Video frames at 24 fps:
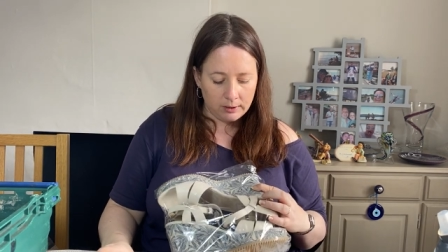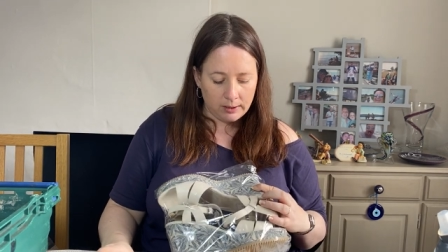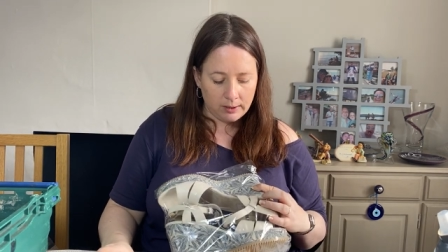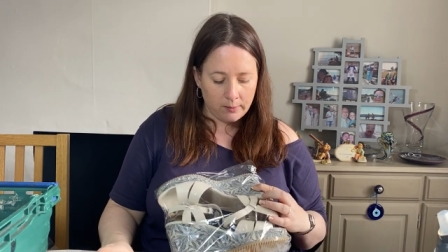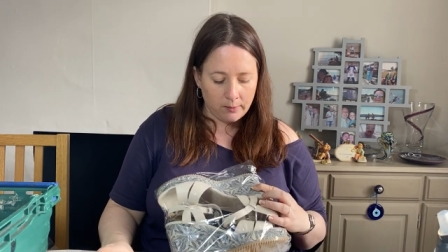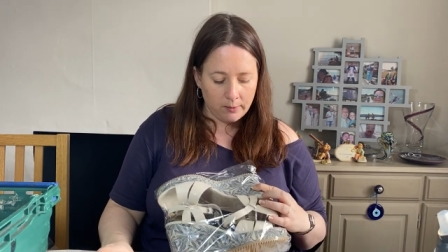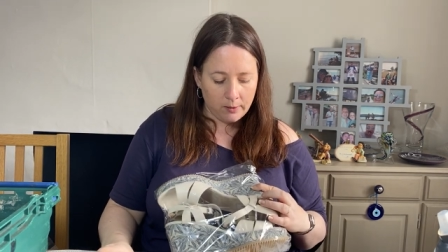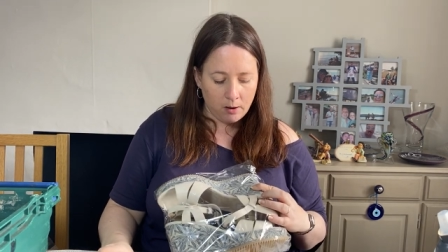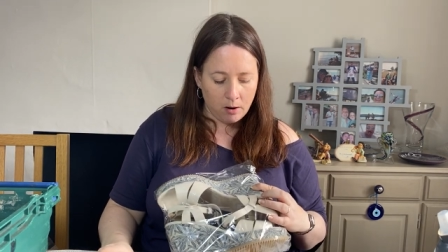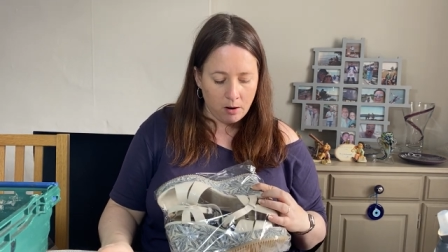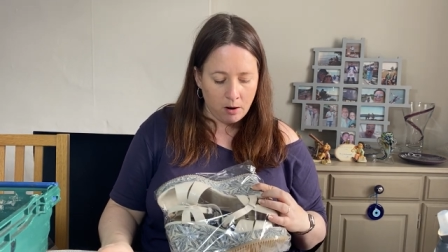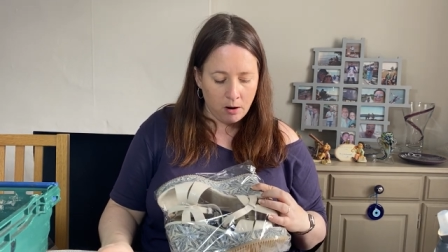
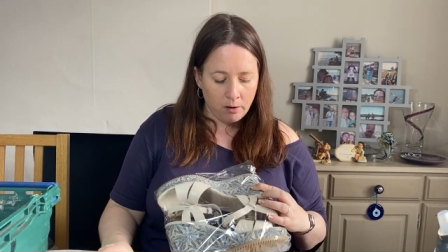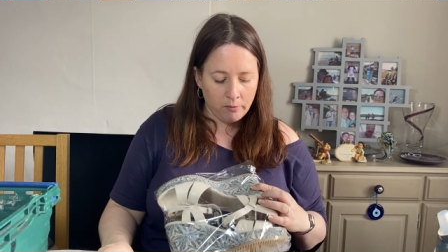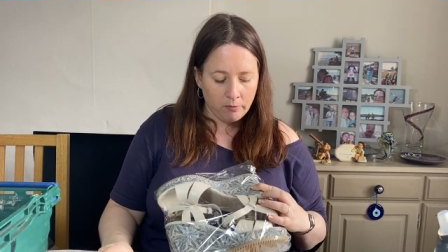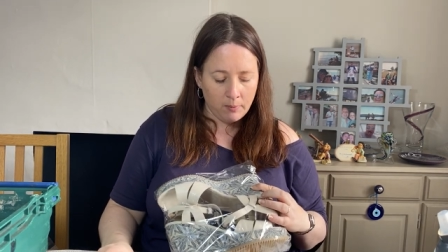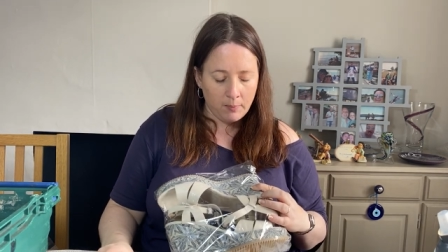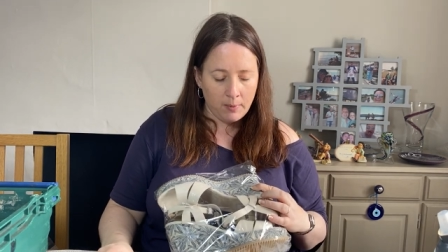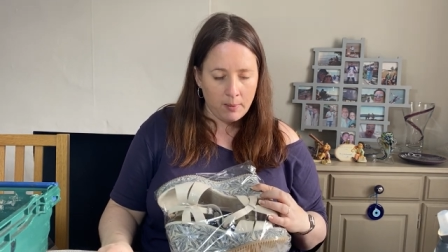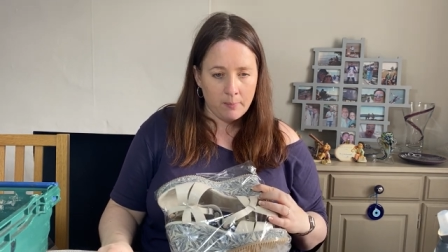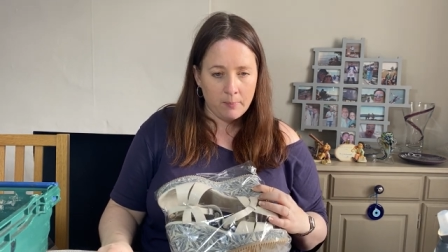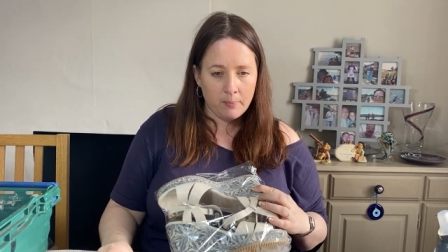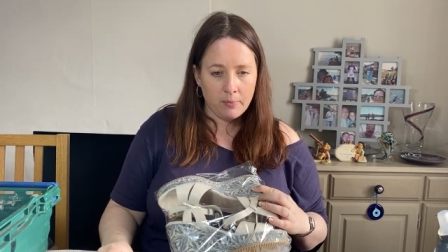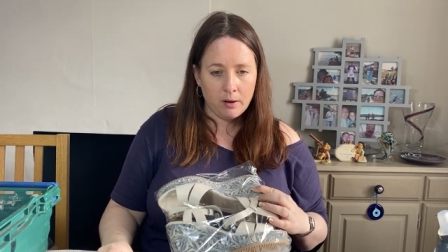Now, I can't
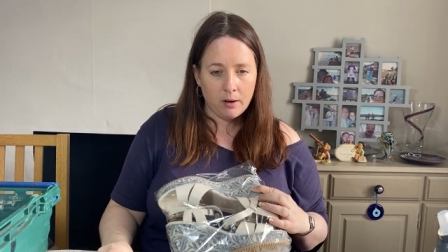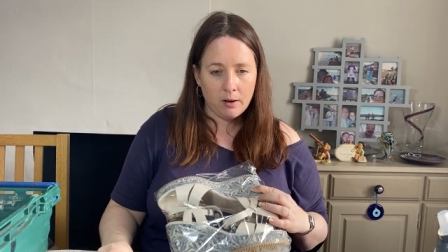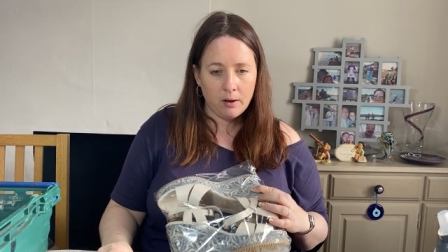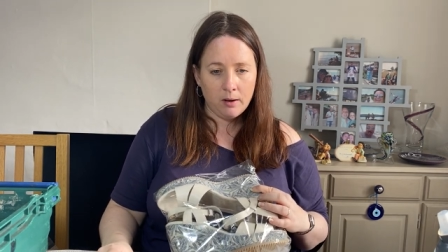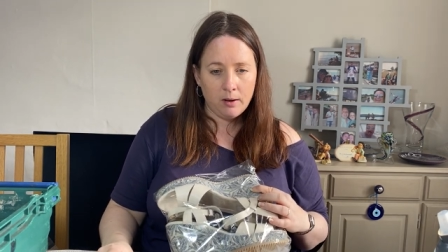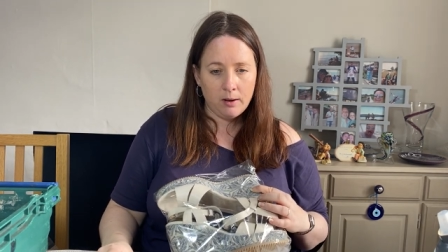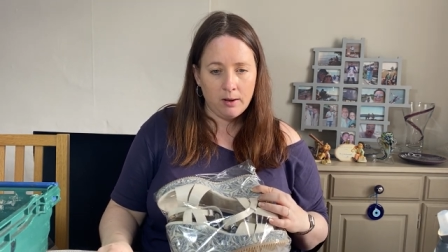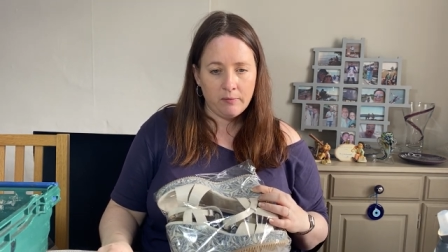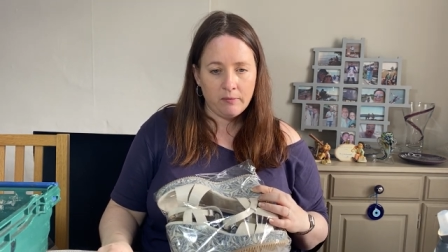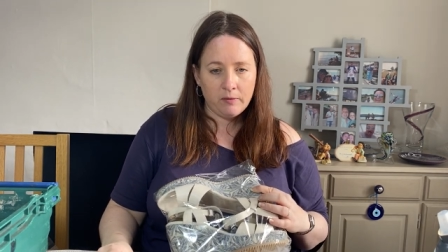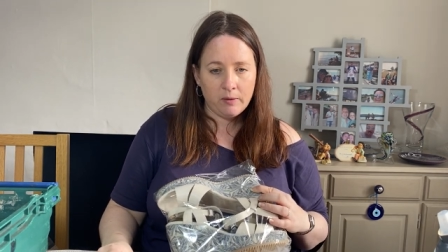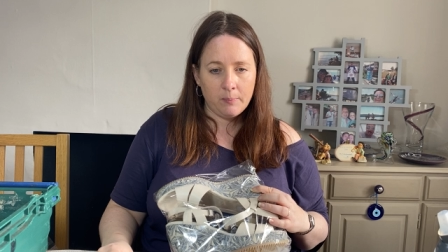
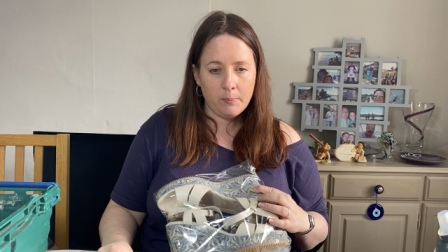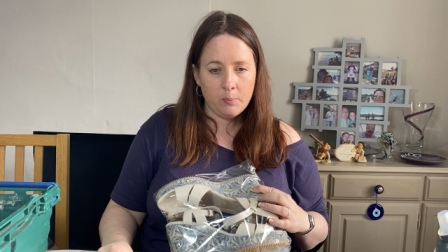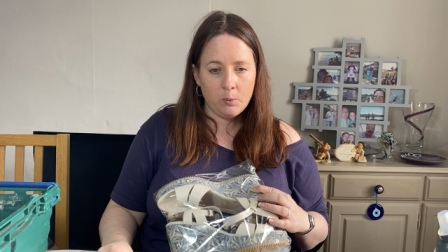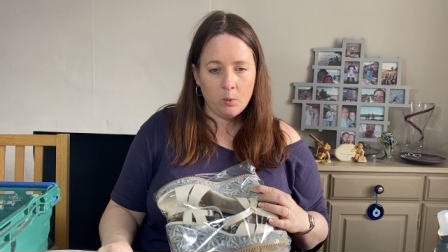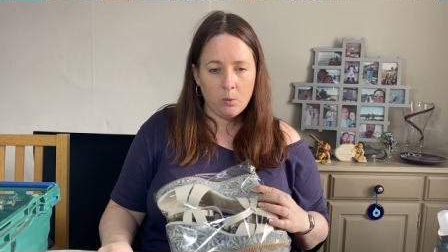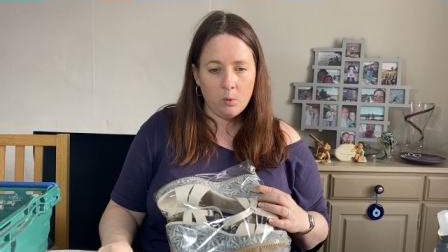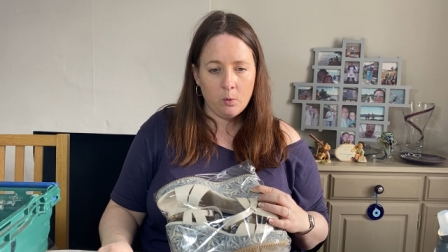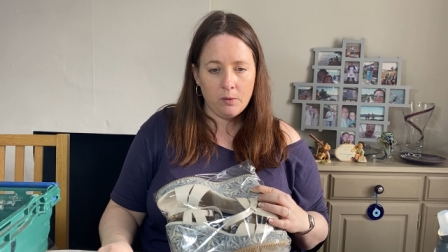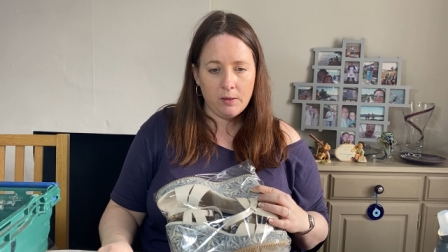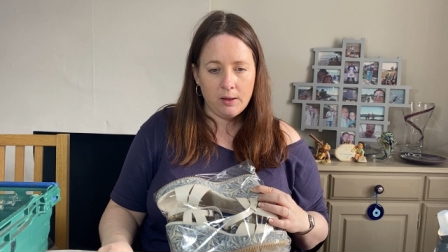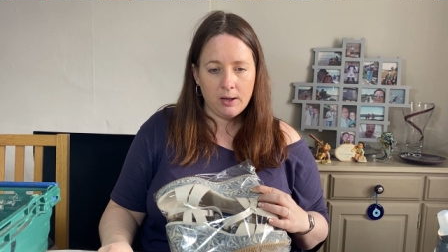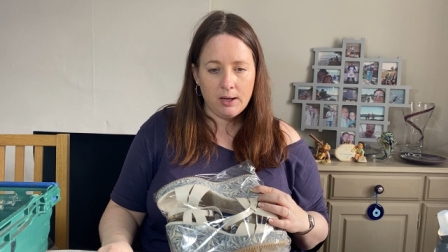remember if I
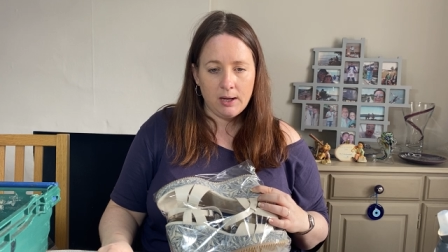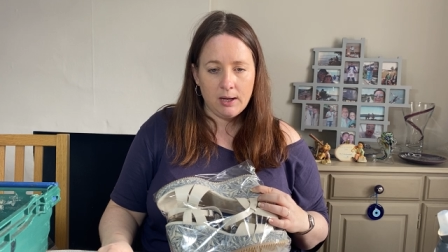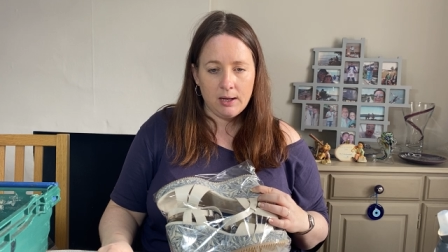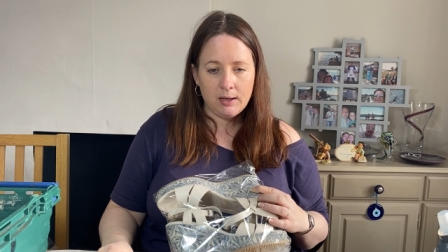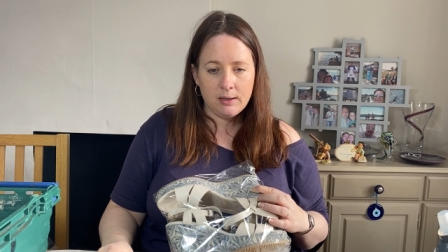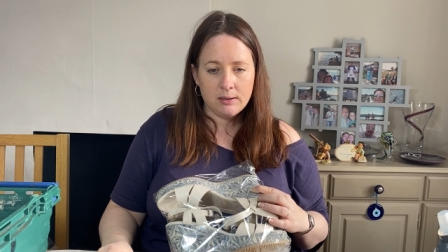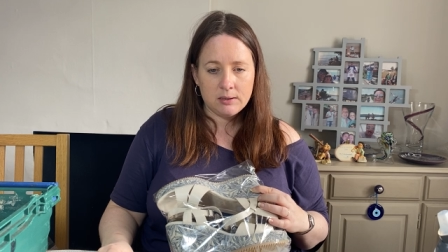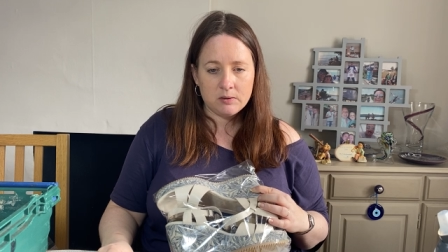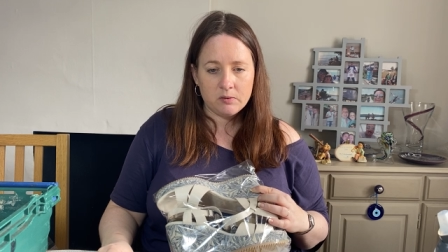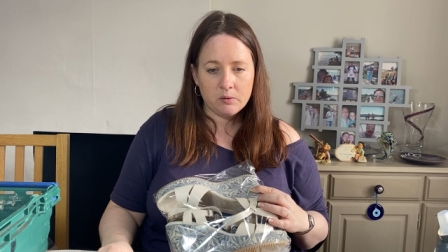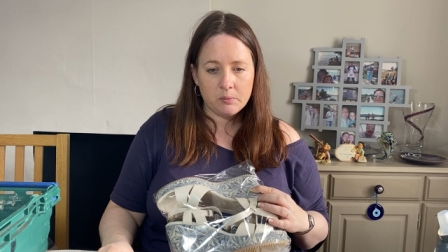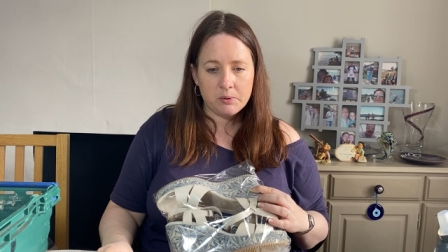bought
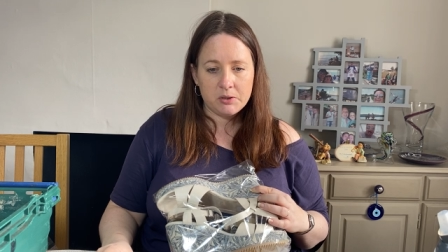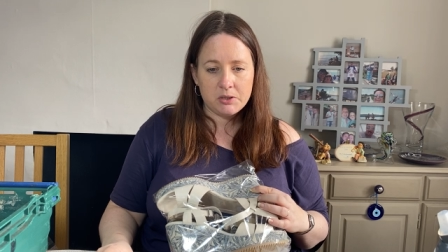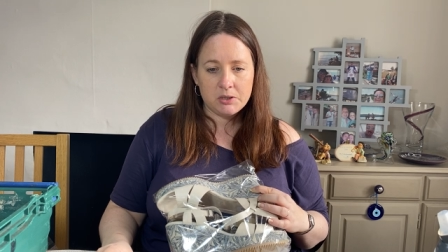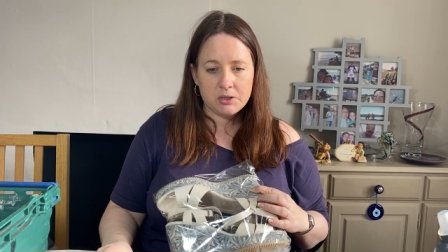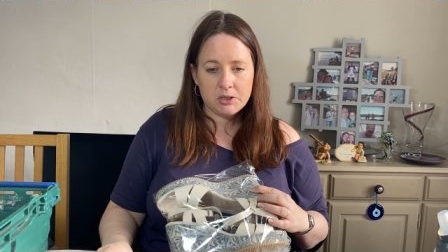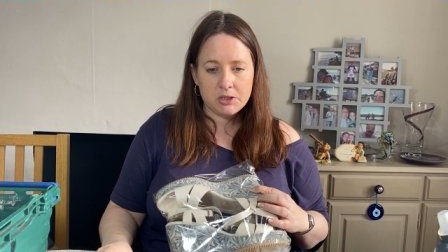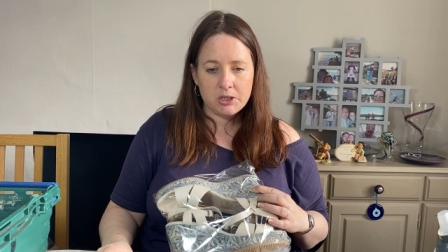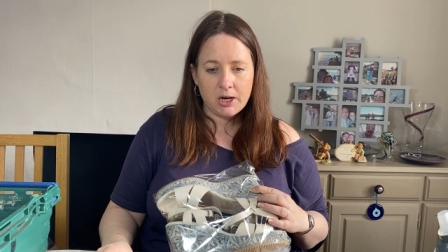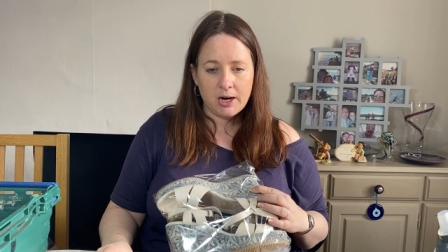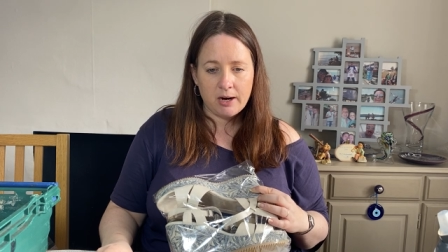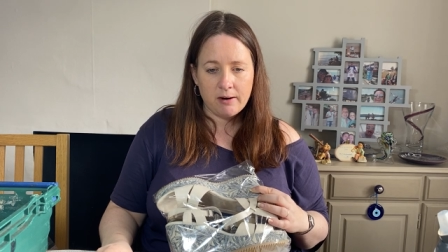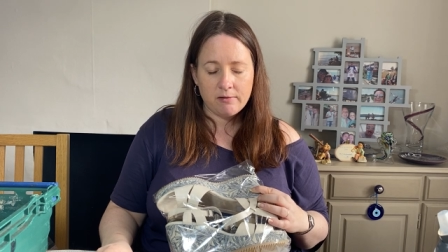these from a
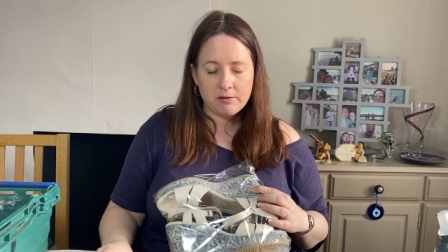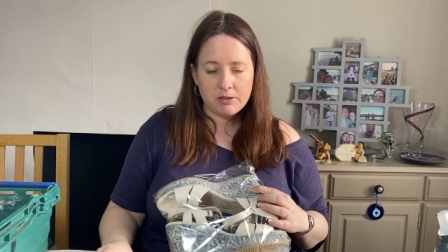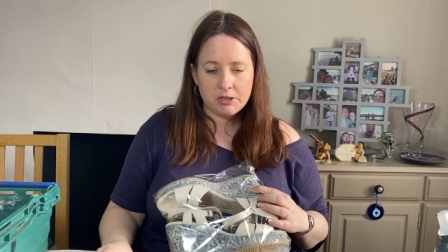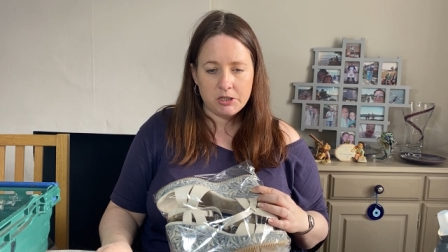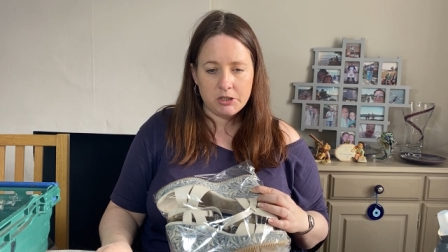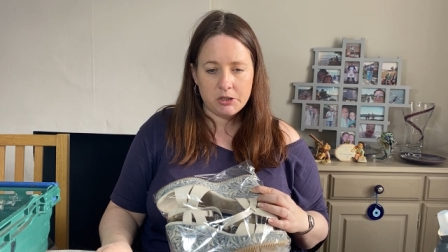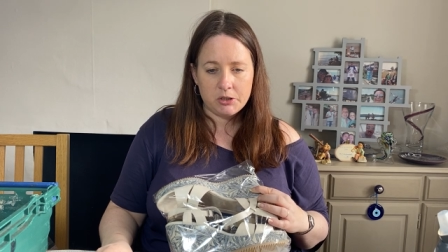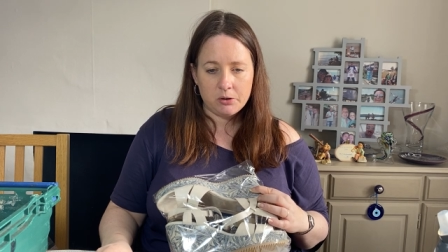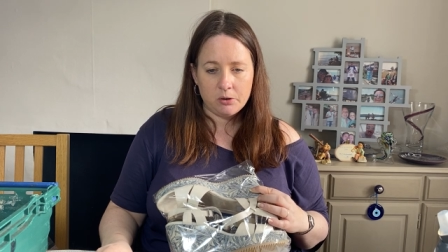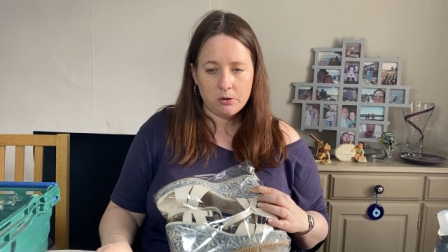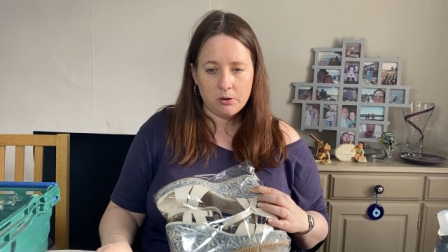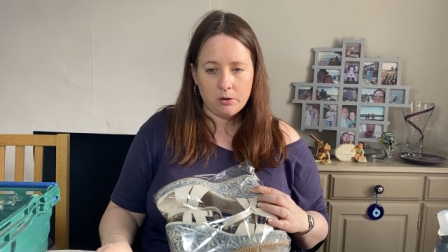charity
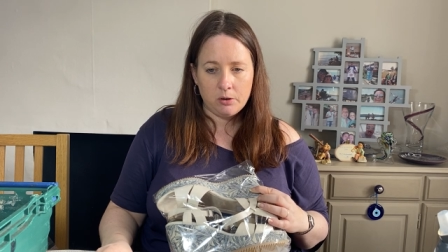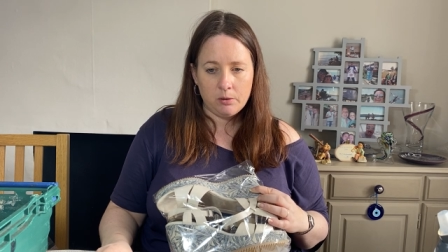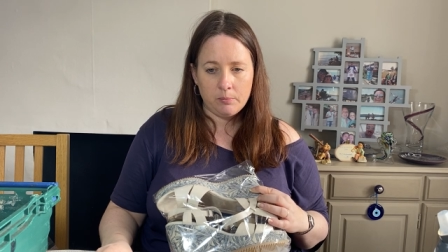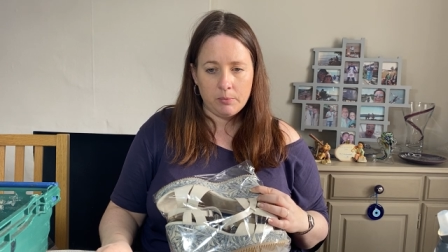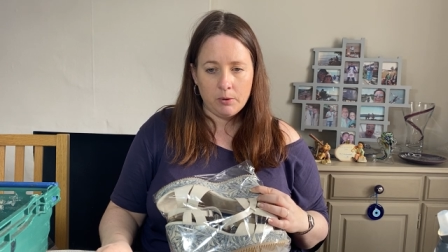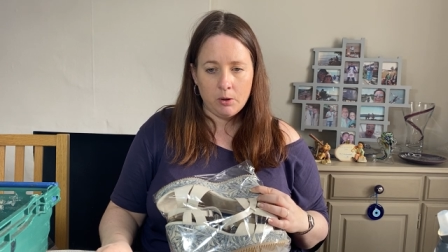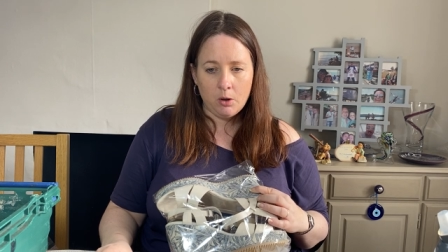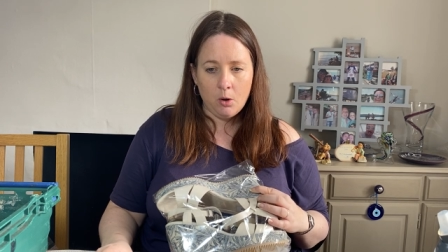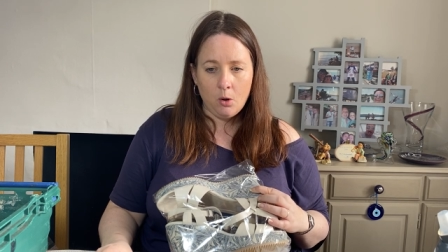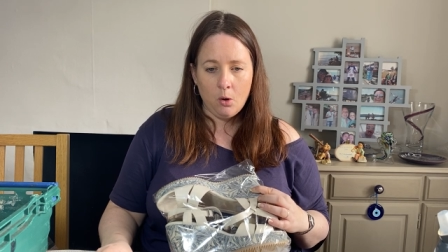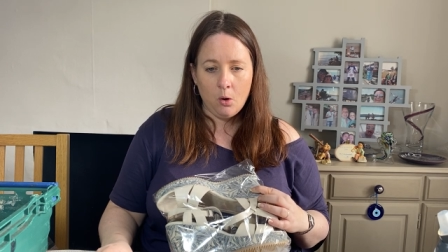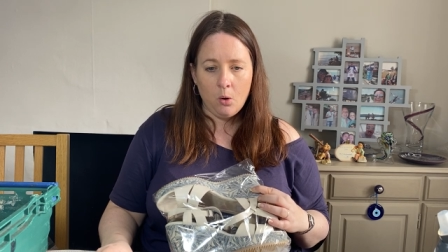
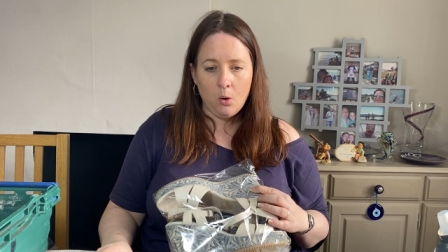shop